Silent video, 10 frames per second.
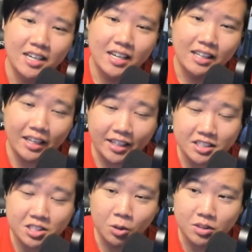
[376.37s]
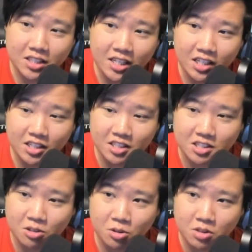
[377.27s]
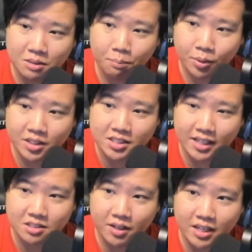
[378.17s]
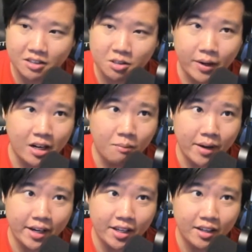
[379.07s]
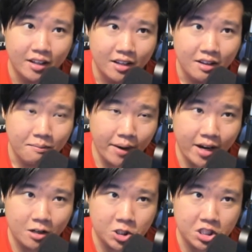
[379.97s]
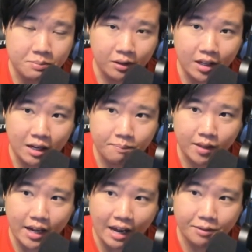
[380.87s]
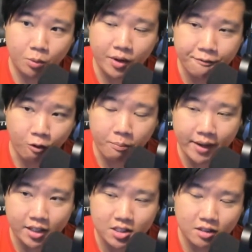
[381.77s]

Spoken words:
Like, it's so tedious to do some presets right now. So right now, mining, my energy is about up. I have to reformat